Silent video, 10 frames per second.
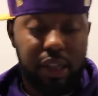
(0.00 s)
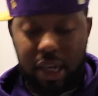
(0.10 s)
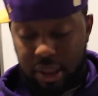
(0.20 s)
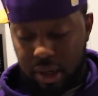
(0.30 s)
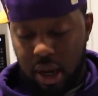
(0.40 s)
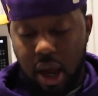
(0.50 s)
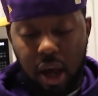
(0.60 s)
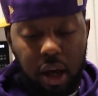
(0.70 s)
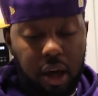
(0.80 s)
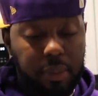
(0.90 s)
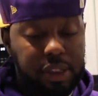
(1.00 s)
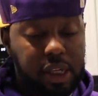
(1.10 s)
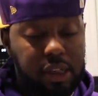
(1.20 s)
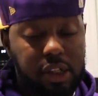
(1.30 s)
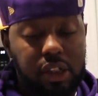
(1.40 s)
Nathan. Um, he
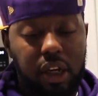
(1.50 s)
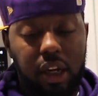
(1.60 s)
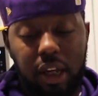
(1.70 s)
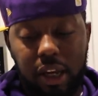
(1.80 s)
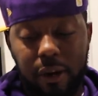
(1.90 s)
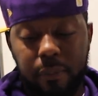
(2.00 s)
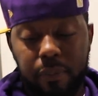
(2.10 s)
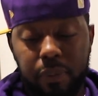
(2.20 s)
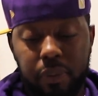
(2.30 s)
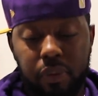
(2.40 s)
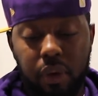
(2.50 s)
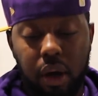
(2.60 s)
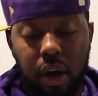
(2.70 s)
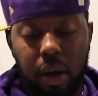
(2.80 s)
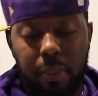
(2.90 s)
says it's clear there.
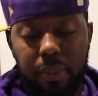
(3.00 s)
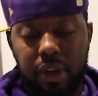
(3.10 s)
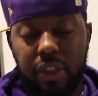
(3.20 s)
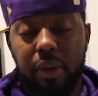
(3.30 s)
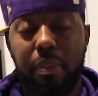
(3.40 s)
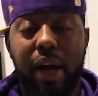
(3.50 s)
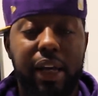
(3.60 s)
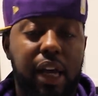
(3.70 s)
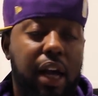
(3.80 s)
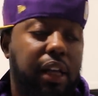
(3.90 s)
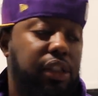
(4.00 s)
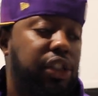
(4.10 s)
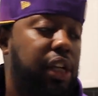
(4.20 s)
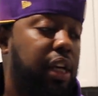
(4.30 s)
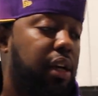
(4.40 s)
Um, nothing
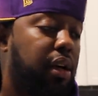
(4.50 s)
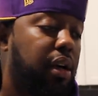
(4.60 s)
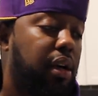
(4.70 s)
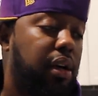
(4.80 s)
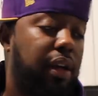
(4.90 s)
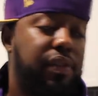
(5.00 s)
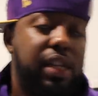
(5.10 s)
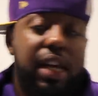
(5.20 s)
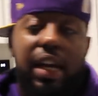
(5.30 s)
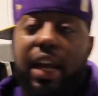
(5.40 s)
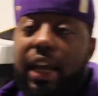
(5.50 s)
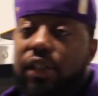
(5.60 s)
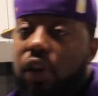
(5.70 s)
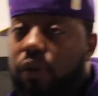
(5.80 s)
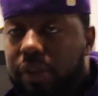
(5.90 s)
biology. If DNA
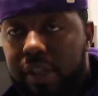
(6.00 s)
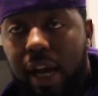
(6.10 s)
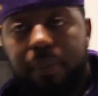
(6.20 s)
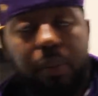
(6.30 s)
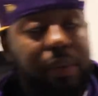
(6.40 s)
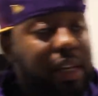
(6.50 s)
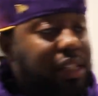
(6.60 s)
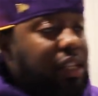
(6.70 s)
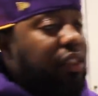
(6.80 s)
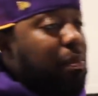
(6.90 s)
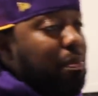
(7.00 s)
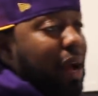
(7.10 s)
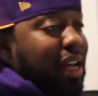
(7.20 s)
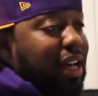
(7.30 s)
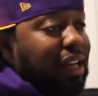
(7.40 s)
is over the top of me, it's nothing
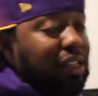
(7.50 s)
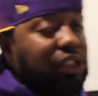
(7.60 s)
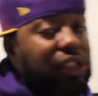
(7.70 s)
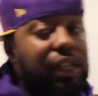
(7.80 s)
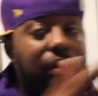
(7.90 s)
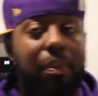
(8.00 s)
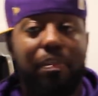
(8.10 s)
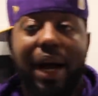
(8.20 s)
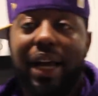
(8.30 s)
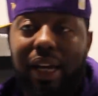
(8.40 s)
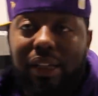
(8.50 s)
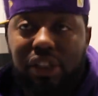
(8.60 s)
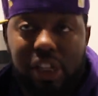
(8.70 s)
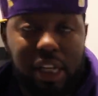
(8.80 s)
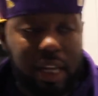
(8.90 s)
biology. The
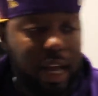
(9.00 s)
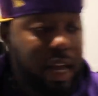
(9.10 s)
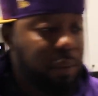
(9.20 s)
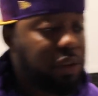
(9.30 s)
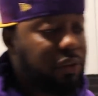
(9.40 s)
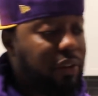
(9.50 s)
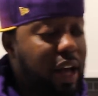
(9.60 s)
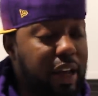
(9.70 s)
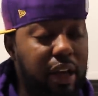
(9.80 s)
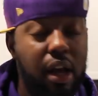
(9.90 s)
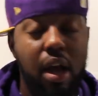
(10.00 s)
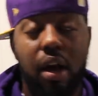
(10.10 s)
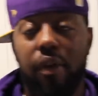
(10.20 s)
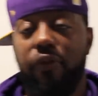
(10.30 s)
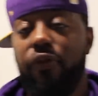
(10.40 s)
biology line was fire.
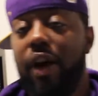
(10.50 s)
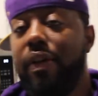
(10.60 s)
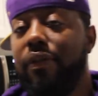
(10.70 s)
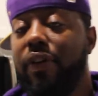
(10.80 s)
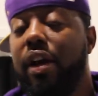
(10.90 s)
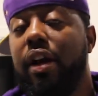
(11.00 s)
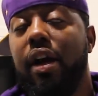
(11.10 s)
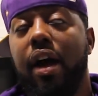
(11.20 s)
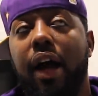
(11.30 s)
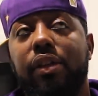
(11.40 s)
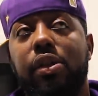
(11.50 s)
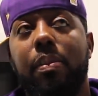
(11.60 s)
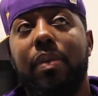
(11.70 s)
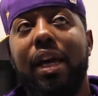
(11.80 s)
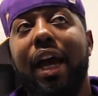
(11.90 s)
Very, very, to
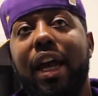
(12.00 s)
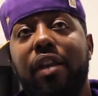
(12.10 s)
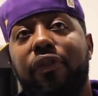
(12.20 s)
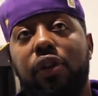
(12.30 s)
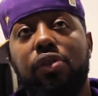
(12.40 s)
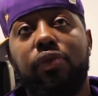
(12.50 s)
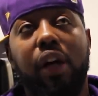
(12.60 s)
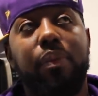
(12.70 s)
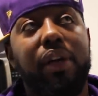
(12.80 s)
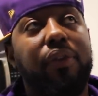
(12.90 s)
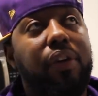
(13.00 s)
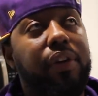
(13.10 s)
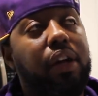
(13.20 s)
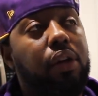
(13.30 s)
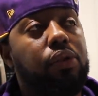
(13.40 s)
me, I had the first round being
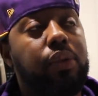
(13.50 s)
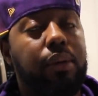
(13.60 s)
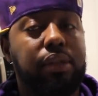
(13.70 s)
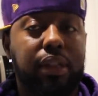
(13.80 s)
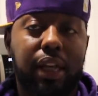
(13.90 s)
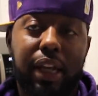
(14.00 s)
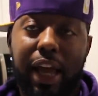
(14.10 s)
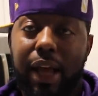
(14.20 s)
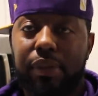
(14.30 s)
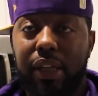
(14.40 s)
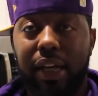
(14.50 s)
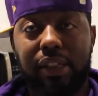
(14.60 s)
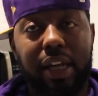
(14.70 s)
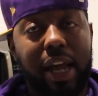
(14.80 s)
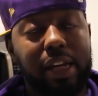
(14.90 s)
very close. When I was looking at the app
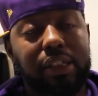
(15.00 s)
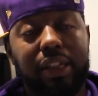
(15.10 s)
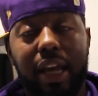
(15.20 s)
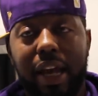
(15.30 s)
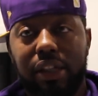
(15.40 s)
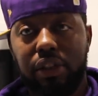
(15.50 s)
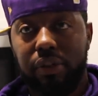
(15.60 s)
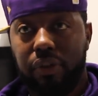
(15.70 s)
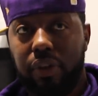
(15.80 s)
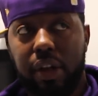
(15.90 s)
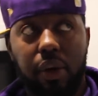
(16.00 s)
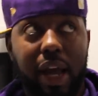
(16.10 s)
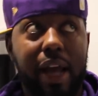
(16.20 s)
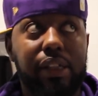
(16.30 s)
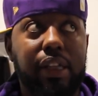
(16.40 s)
stats, they actually edged the, first, no,
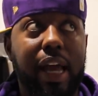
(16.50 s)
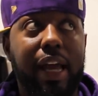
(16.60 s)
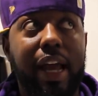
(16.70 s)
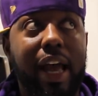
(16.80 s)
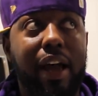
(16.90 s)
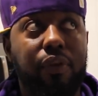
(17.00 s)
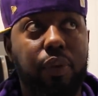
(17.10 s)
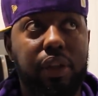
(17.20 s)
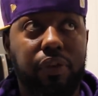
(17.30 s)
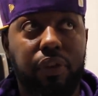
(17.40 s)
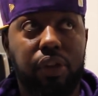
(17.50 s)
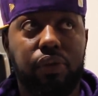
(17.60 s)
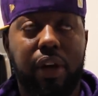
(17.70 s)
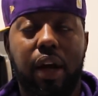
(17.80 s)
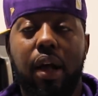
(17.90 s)
actually had Ave with the
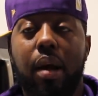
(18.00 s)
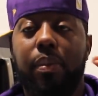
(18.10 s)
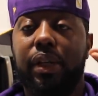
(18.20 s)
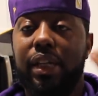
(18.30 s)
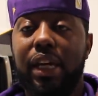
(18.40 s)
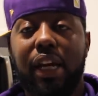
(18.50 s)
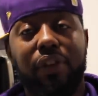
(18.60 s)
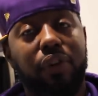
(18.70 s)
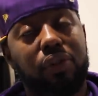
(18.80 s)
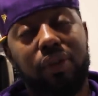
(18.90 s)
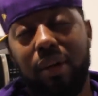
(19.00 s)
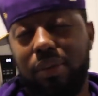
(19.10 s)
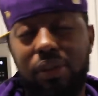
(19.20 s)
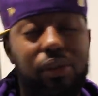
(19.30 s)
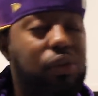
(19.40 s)
first round. But DNA's first round
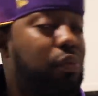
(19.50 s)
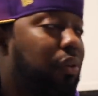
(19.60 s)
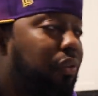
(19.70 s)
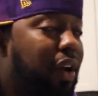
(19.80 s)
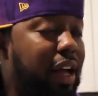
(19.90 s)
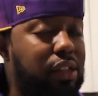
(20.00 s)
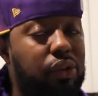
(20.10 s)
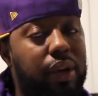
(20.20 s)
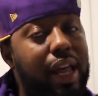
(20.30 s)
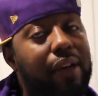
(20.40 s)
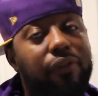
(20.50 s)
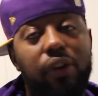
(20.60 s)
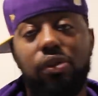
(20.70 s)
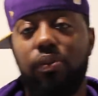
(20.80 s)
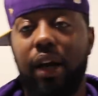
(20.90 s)
was super fire. So that
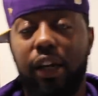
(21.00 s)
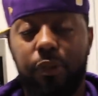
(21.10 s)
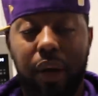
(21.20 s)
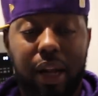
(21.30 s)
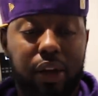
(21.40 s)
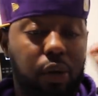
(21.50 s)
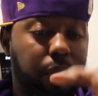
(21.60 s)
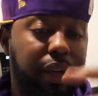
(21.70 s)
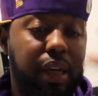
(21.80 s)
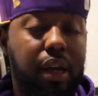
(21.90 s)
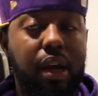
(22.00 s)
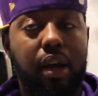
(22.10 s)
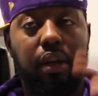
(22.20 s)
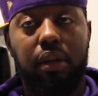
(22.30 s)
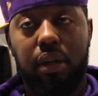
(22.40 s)
first round is probably going to be
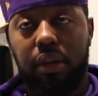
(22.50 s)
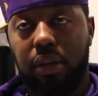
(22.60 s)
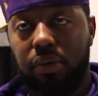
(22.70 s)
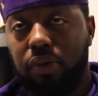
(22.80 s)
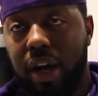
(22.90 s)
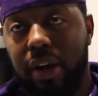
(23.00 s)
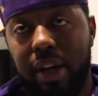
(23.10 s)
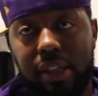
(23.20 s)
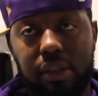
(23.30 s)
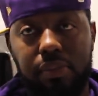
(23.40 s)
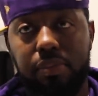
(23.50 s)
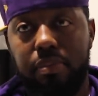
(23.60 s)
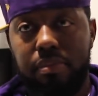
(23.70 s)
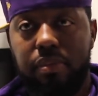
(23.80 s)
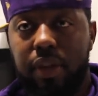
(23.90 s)
the, the round that's
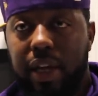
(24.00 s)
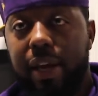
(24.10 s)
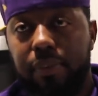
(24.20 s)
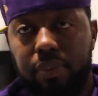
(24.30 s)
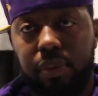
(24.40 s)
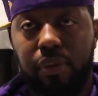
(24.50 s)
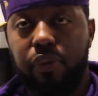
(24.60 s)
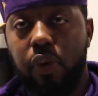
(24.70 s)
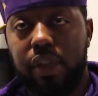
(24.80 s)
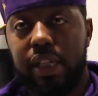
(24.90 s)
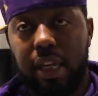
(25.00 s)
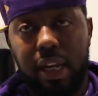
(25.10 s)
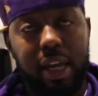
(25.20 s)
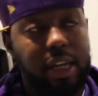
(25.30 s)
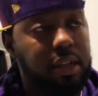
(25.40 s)
mm, like before
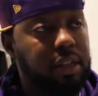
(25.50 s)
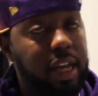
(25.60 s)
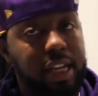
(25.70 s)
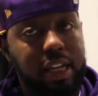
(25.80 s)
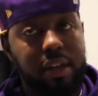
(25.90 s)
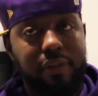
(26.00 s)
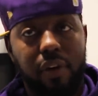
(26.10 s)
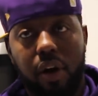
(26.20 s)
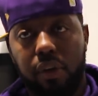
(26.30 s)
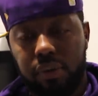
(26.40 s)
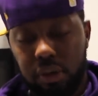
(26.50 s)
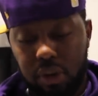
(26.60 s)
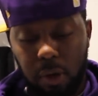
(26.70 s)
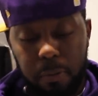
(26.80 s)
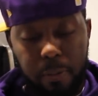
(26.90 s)
DNA like evolved.
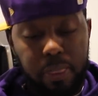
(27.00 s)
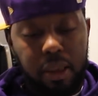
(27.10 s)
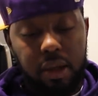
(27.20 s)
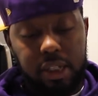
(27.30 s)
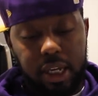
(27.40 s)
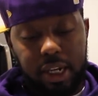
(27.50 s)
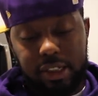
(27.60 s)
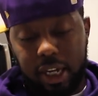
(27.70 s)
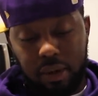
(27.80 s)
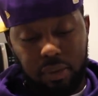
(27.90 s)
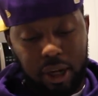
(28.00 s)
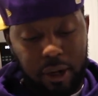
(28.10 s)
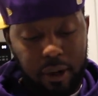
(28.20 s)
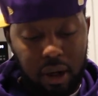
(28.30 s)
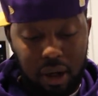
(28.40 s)
So DNA second
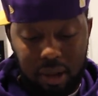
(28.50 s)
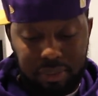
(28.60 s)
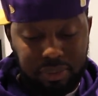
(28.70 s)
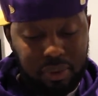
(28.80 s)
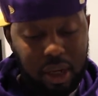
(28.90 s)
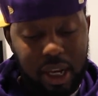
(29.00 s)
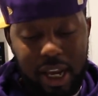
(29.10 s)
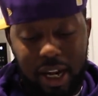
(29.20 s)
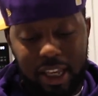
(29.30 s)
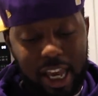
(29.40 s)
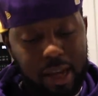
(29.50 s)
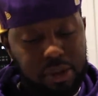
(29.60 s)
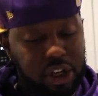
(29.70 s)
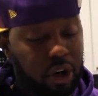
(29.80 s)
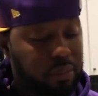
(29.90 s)
round, um, he had a Game
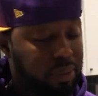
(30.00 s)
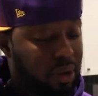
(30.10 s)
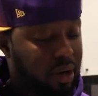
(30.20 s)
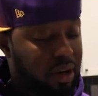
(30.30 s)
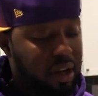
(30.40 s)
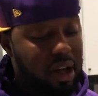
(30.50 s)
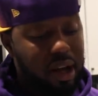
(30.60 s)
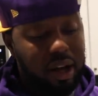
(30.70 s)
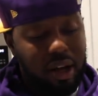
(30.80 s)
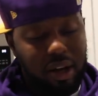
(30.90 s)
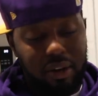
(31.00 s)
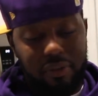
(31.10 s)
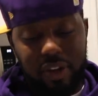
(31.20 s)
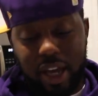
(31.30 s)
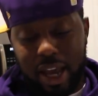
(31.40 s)
Shark bar, uh, a
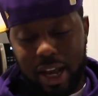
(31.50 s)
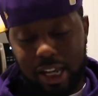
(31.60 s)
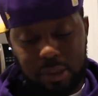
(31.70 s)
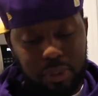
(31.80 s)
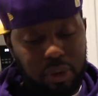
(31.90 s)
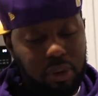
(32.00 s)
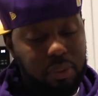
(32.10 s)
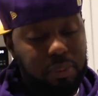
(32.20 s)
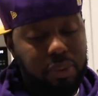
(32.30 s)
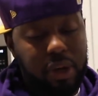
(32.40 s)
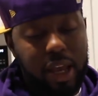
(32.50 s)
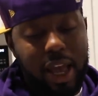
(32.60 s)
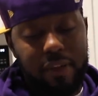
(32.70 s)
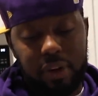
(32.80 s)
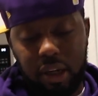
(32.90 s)
VA hospital, put
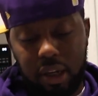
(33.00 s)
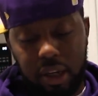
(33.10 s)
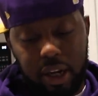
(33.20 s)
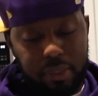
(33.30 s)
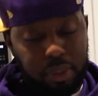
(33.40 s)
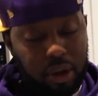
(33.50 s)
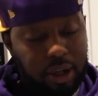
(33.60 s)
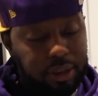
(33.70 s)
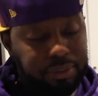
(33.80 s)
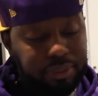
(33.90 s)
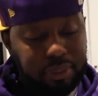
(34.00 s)
Ave in a clinic bar.